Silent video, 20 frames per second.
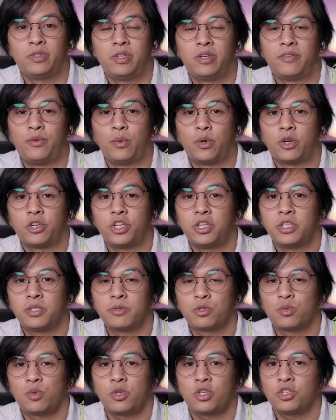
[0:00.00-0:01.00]
If you want to change the
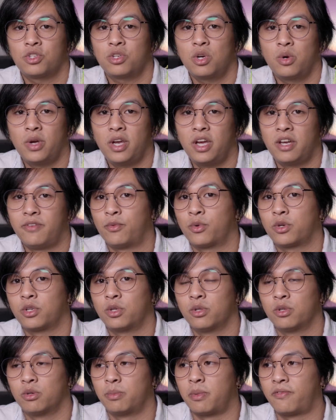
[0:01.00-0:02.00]
switches, go ahead if you want to
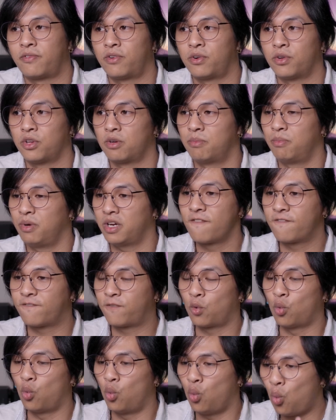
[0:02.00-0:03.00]
go a little bit further. But
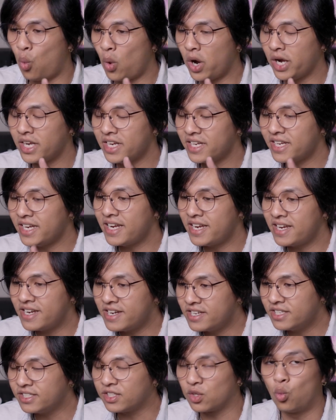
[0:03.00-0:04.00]
for what it
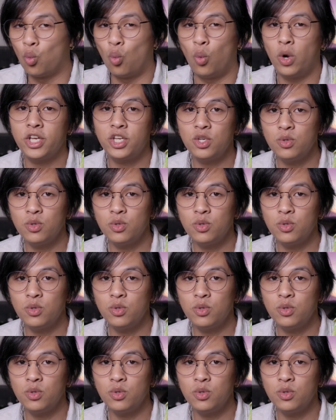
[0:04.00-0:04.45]
is and what you